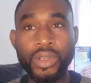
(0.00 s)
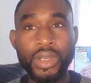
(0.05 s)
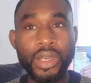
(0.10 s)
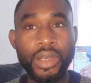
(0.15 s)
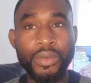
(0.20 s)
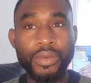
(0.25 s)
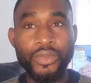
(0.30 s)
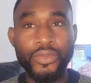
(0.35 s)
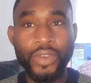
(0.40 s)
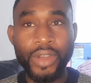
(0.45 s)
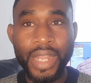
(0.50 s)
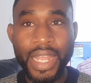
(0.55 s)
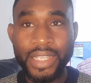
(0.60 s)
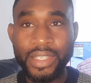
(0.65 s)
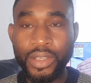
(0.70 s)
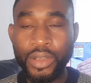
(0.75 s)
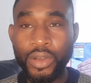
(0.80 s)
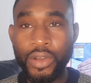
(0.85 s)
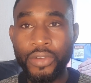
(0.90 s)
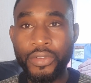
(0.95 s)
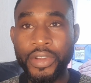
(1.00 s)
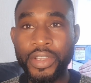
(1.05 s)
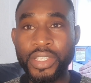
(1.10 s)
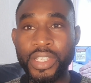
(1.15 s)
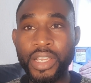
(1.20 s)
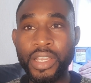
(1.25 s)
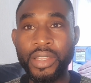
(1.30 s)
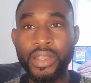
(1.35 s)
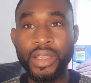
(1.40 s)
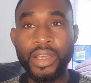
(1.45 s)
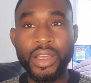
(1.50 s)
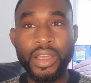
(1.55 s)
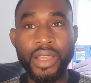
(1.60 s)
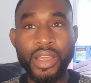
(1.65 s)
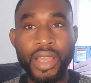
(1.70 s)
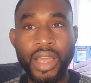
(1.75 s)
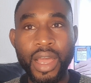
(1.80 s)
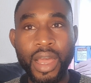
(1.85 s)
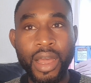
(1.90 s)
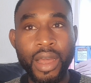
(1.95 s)
For that single reason,
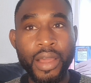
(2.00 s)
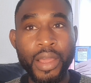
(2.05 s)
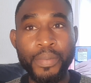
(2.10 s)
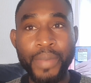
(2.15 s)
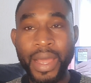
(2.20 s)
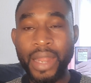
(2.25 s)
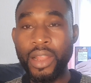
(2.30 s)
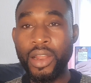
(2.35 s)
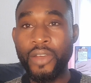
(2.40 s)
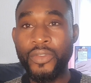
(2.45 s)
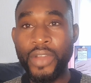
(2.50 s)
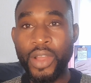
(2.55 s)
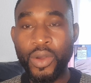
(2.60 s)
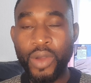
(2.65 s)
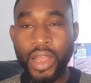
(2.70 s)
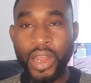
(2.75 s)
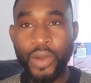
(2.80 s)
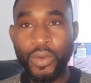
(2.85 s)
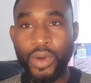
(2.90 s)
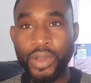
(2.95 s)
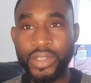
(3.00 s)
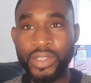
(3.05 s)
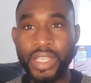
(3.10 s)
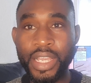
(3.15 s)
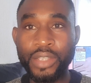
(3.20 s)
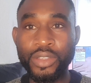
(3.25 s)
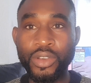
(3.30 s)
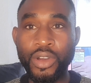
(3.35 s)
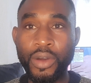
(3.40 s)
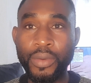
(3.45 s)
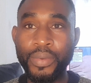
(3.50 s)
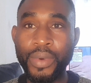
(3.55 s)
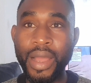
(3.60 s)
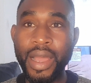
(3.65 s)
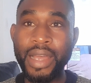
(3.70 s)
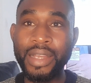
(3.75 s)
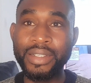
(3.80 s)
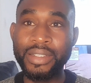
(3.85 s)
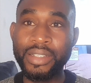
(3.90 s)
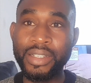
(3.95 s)
a panel of inquiry was set up
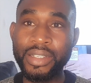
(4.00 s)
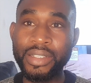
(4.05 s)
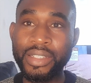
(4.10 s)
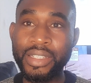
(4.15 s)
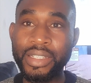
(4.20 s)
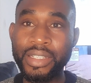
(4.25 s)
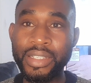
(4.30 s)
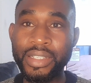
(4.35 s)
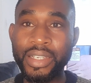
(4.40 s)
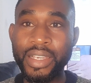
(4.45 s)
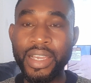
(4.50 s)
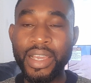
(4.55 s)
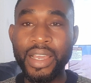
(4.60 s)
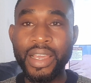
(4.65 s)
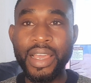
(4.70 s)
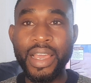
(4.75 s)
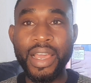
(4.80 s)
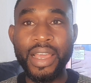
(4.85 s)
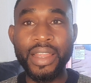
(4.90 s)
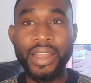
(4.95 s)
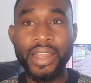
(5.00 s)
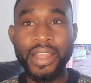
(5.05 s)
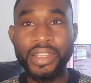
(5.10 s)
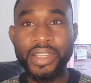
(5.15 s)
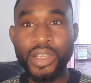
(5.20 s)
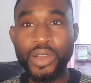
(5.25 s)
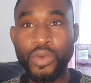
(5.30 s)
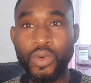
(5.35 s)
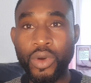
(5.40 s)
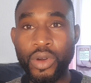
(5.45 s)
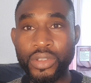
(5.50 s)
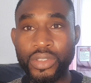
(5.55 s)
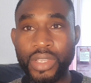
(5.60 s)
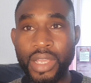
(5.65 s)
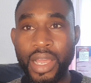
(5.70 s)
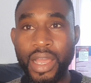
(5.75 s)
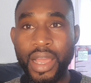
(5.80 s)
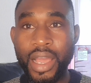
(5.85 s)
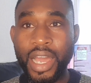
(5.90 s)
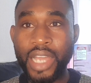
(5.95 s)
and the lady was
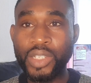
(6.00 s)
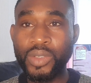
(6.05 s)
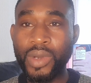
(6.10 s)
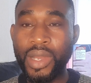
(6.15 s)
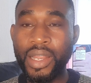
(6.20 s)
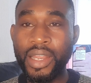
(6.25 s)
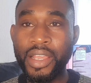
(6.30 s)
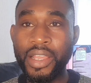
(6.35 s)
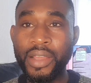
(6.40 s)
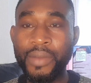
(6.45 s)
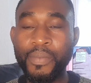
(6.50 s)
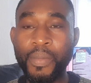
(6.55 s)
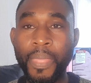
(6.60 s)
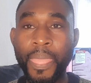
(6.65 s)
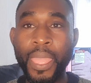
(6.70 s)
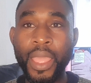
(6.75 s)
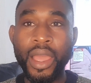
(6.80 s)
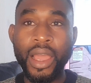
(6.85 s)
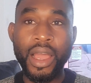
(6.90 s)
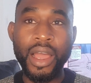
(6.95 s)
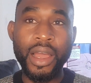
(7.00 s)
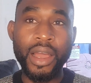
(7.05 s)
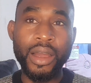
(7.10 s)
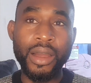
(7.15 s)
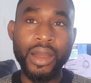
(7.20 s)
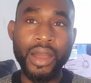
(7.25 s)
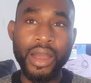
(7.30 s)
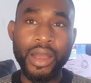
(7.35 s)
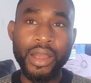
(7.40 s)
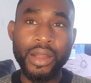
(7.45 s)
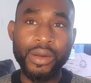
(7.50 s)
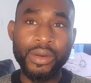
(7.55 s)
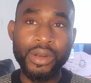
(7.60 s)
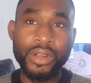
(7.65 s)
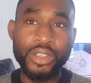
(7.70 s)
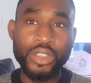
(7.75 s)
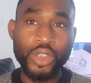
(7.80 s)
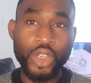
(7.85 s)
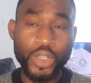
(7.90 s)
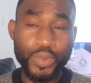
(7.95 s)
actually
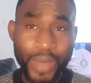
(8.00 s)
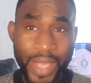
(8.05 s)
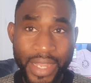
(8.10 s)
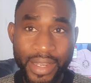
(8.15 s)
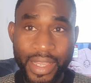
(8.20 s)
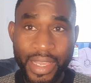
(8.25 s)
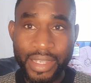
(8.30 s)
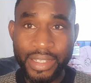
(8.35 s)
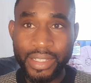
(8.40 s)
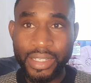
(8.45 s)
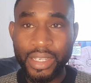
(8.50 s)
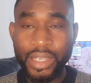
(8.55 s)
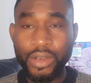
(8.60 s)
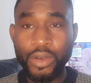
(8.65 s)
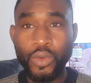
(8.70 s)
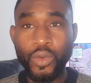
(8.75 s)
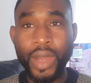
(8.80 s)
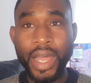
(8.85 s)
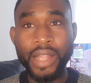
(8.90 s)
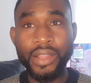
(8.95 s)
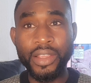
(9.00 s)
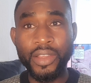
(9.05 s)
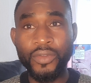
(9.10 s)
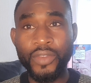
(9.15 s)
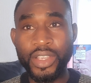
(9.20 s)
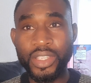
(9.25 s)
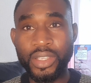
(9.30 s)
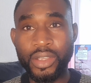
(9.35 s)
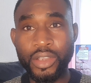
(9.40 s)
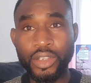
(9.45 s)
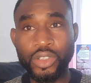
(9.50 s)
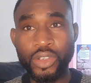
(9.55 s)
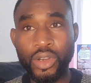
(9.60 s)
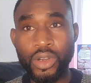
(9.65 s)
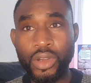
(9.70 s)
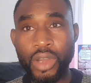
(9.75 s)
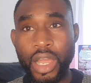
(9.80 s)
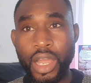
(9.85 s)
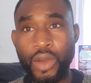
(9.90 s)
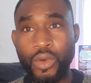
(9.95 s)
suspended while investigation
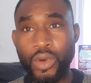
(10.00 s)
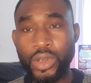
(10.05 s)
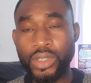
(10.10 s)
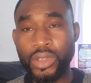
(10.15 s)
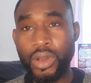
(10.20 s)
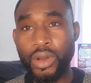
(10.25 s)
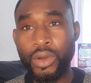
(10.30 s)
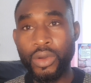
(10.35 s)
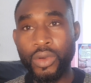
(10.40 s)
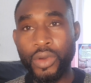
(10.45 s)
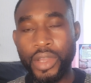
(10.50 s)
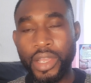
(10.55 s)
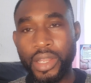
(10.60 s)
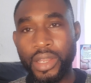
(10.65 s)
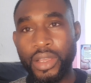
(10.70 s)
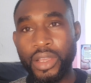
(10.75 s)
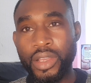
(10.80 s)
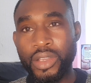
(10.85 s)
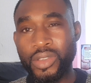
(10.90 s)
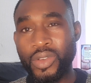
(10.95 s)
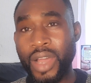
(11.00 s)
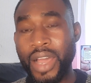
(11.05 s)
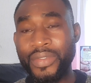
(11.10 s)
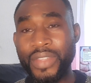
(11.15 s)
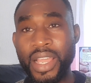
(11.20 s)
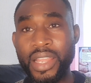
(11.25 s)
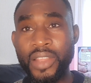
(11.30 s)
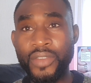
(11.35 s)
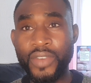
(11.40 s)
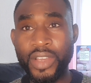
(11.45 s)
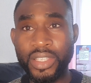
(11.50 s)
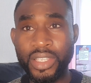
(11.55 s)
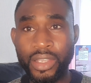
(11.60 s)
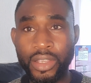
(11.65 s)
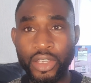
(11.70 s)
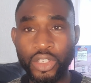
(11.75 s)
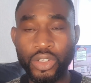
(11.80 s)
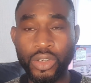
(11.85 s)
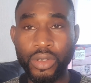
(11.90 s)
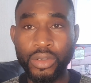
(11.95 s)
was ongoing. So after the
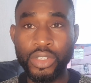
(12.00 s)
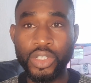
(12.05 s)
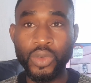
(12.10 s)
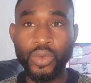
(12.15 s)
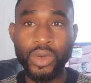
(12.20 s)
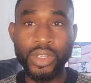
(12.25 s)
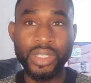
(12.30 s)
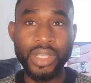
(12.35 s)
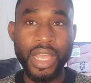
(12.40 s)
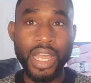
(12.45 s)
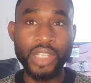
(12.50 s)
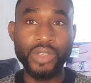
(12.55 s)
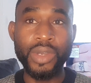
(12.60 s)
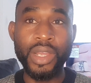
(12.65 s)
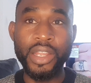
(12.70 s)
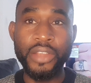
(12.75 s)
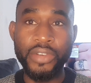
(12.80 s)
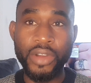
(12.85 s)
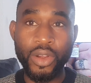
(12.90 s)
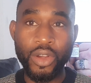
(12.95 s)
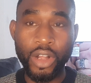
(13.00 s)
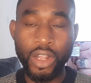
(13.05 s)
investigation, she was actually recalled